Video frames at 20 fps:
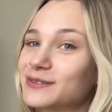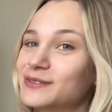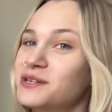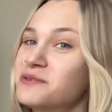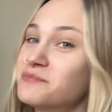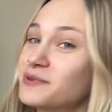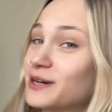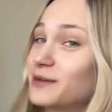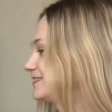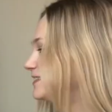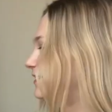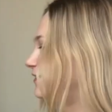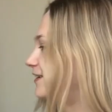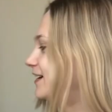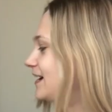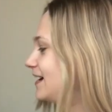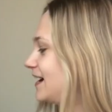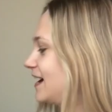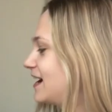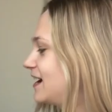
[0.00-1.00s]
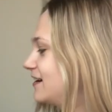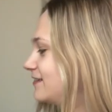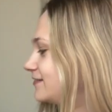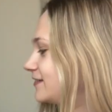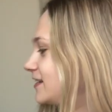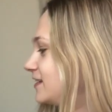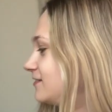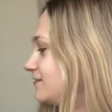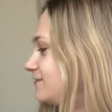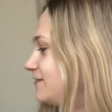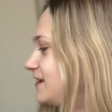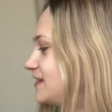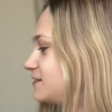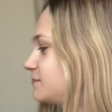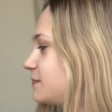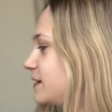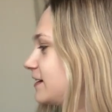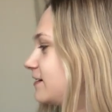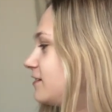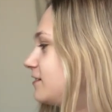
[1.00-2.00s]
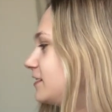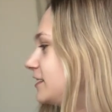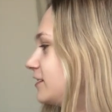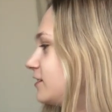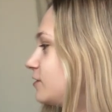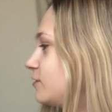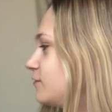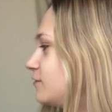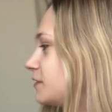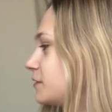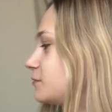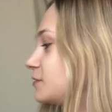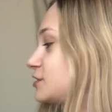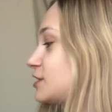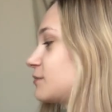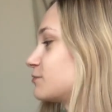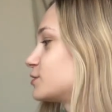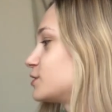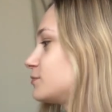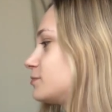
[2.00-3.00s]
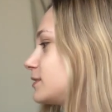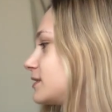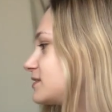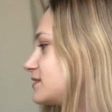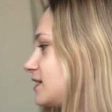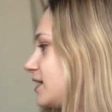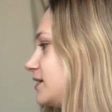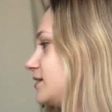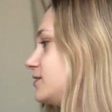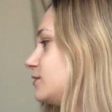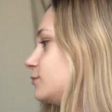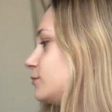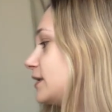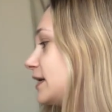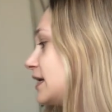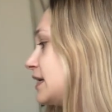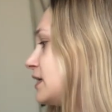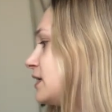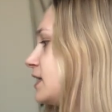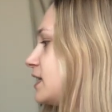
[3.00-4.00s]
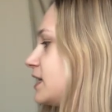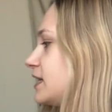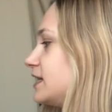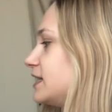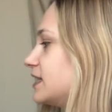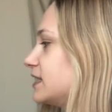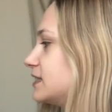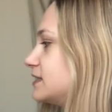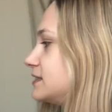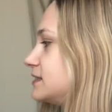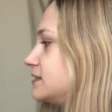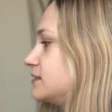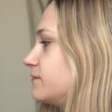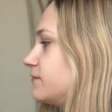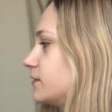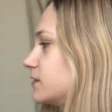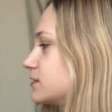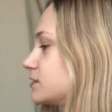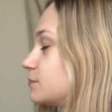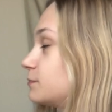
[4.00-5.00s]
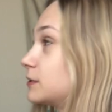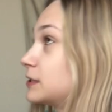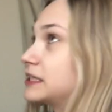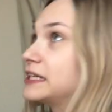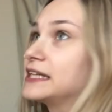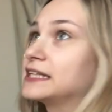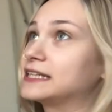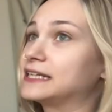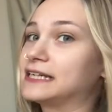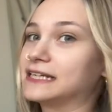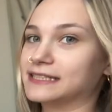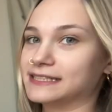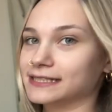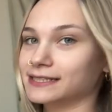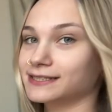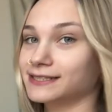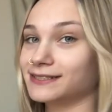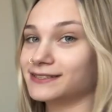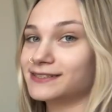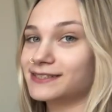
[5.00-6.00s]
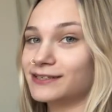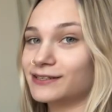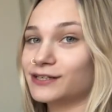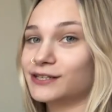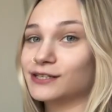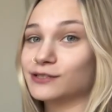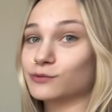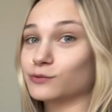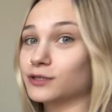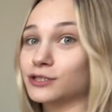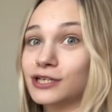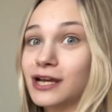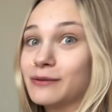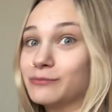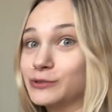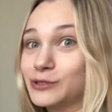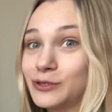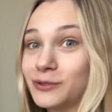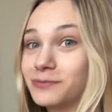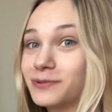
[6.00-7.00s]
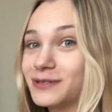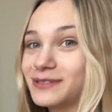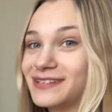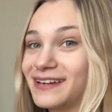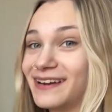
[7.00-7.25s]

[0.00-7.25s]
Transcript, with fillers: somewhere. So I have Confess by Colleen Hoover, which I'm super excited to read. The first book in the Addicted series, which I'm super